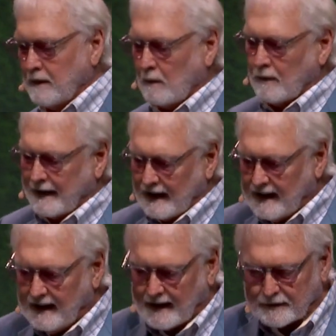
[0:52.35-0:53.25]
I want to
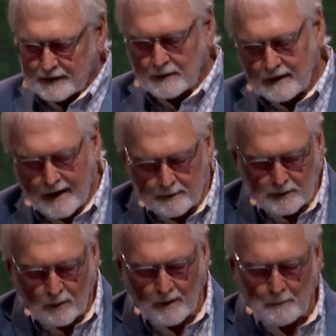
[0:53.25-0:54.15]
eat. I've seen games I
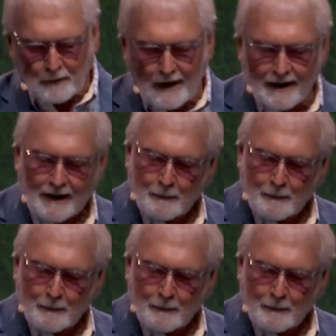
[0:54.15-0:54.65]
want to play.